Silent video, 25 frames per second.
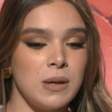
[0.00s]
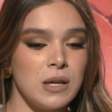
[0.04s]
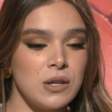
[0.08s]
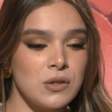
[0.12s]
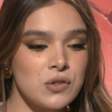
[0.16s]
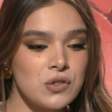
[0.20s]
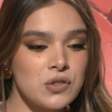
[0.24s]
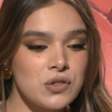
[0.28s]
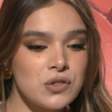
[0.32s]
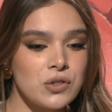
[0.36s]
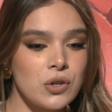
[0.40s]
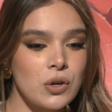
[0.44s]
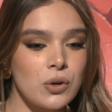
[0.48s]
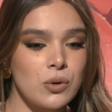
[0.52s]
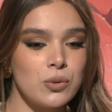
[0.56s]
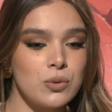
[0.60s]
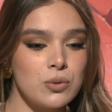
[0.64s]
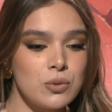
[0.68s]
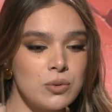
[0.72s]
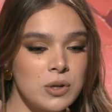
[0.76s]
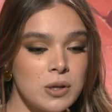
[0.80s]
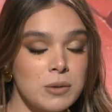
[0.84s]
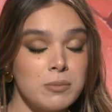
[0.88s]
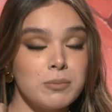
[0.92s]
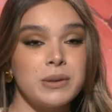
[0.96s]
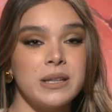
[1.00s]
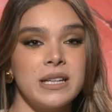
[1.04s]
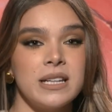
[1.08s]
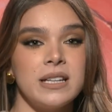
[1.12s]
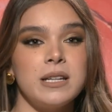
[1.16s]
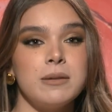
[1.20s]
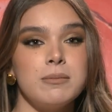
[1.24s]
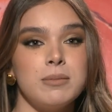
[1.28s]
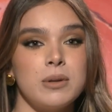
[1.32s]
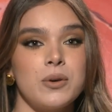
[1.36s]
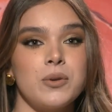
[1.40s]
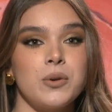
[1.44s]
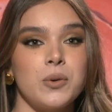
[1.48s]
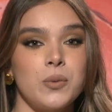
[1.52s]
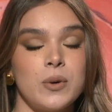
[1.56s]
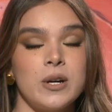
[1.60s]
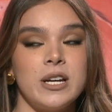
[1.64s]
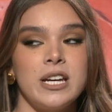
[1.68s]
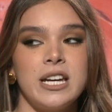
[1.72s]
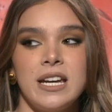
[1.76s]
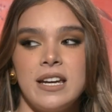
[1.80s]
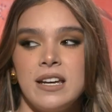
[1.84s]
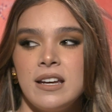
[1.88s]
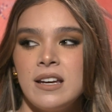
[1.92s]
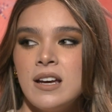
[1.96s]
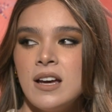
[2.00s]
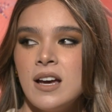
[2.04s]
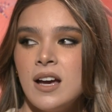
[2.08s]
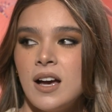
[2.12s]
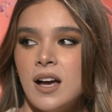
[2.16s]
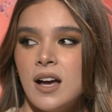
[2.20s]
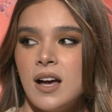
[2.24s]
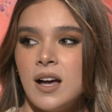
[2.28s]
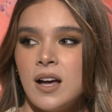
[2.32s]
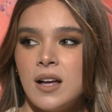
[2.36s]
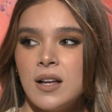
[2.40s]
being so completely blown away.